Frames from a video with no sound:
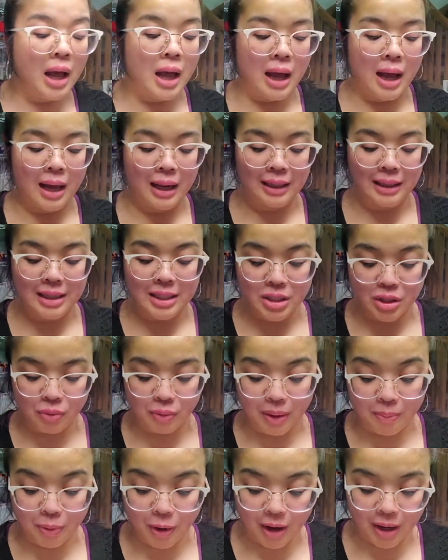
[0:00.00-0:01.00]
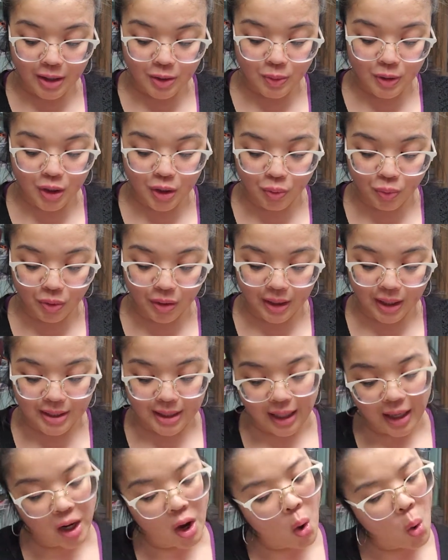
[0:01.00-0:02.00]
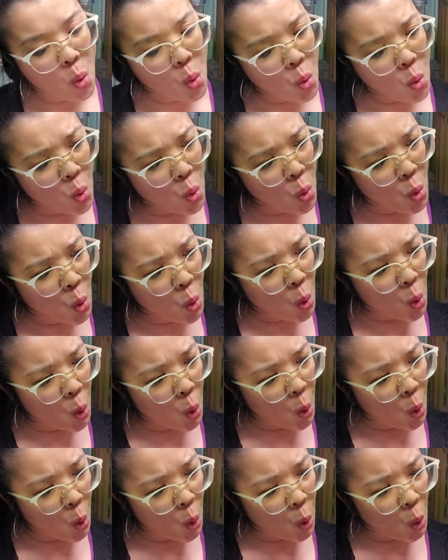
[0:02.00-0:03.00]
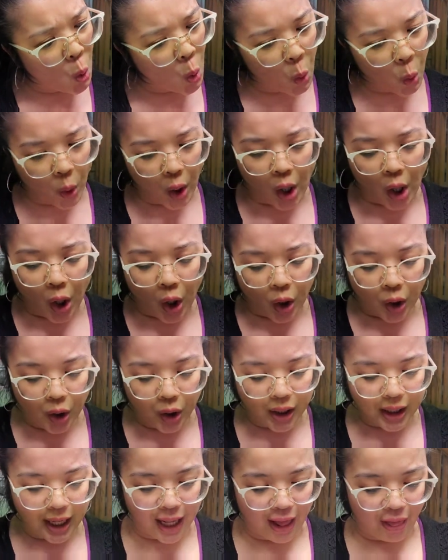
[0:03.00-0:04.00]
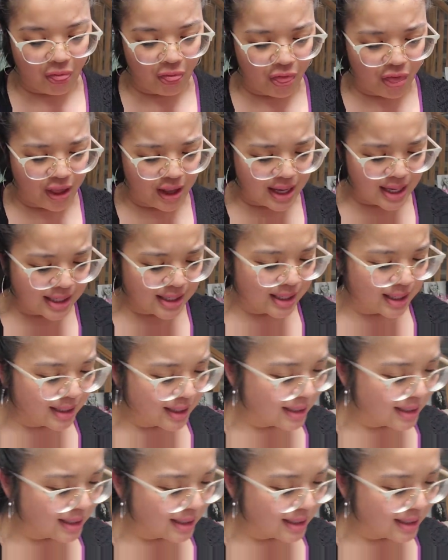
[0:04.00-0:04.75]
uh, Listerine products, which is really exciting. Oh! Ooh, look at this. This